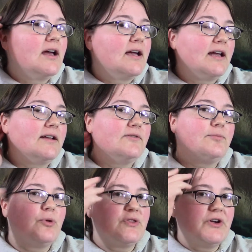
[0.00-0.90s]
kind of
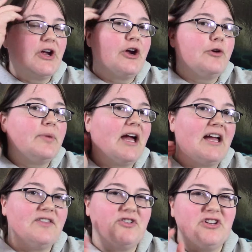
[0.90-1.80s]
put their hair
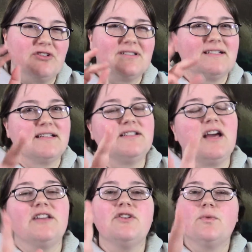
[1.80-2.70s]
behind their ears, because
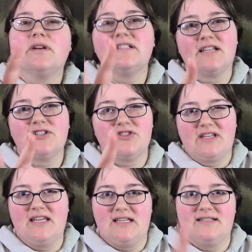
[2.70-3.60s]
I don't want to touch the
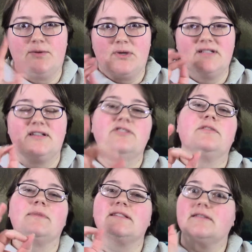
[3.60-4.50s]
kids. I want to touch
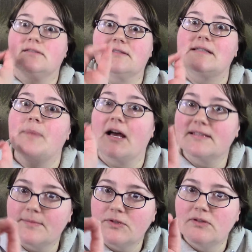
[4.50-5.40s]
them as little as
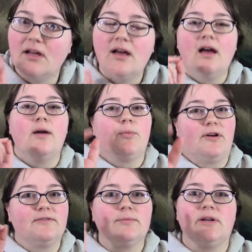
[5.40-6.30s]
possible,
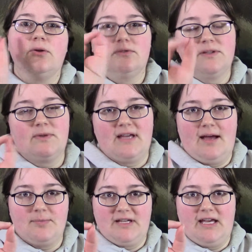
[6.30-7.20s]
preferably only with the
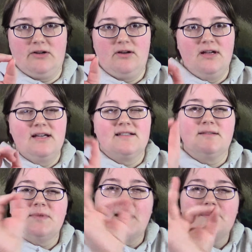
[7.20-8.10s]
applicator.
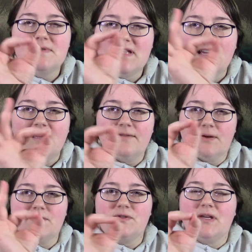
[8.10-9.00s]
Sometimes if I
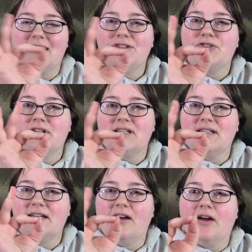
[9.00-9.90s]
was doing an intricate
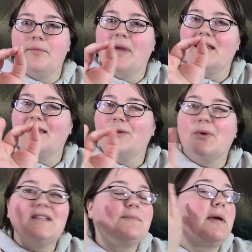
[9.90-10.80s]
detail, I might like
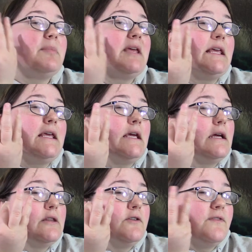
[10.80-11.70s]
rest my pinky
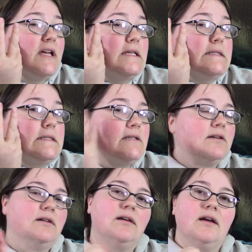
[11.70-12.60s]
on their face,
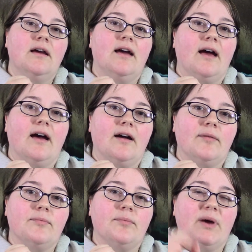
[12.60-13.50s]

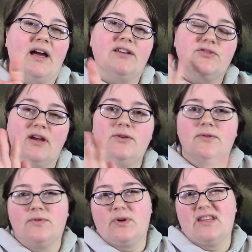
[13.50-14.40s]
but I try to
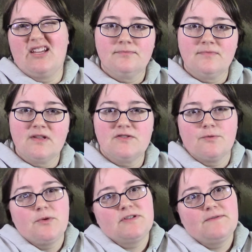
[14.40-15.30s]
avoid that. So
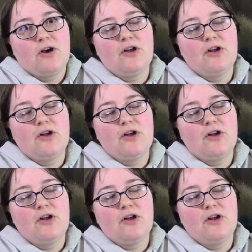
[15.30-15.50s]
most of all,